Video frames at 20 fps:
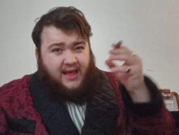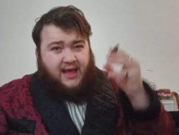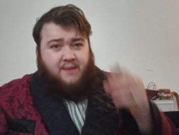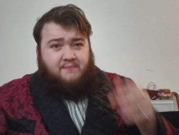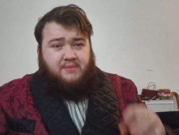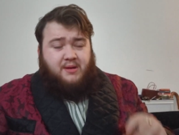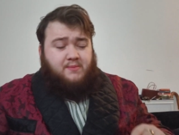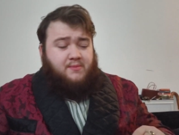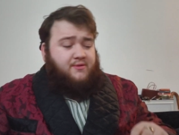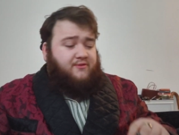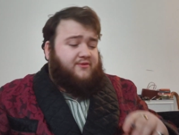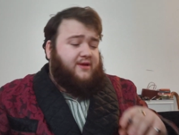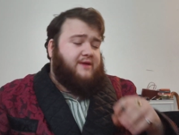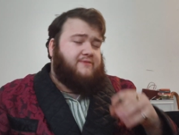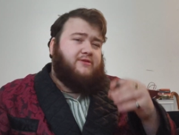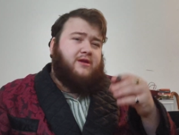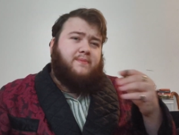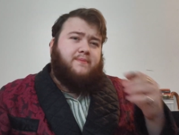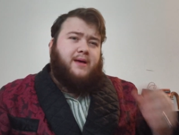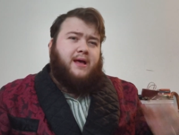a bit more
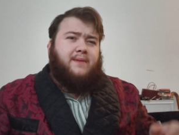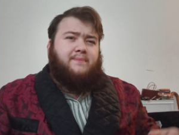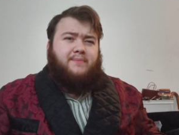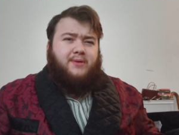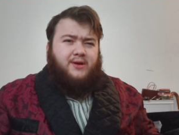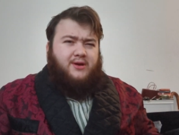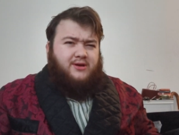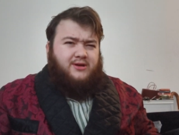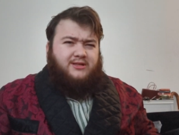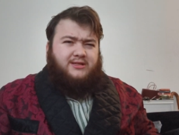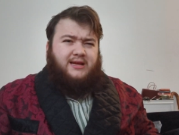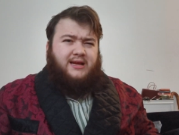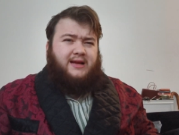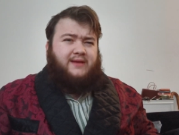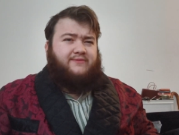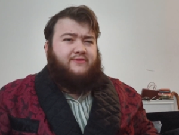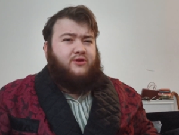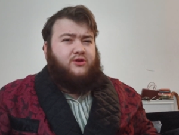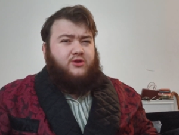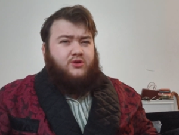flavour and a better burn
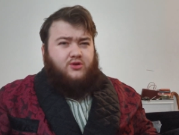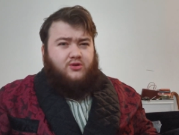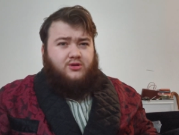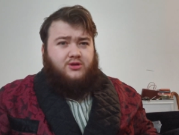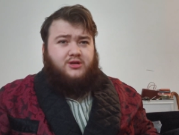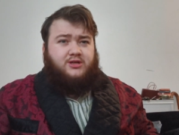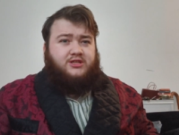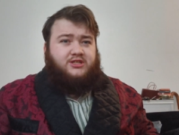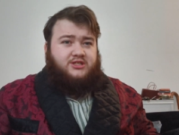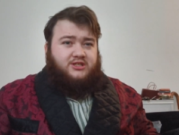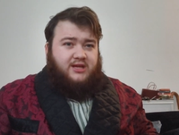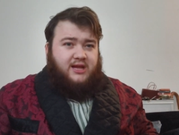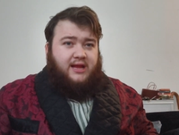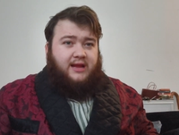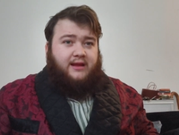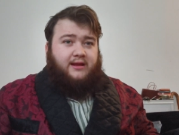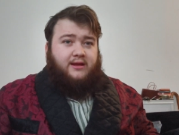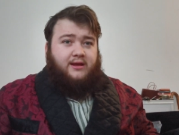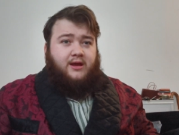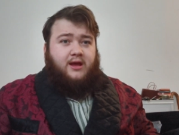time, for goodness
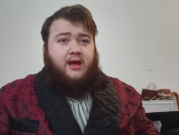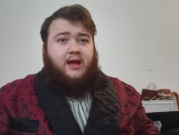sake.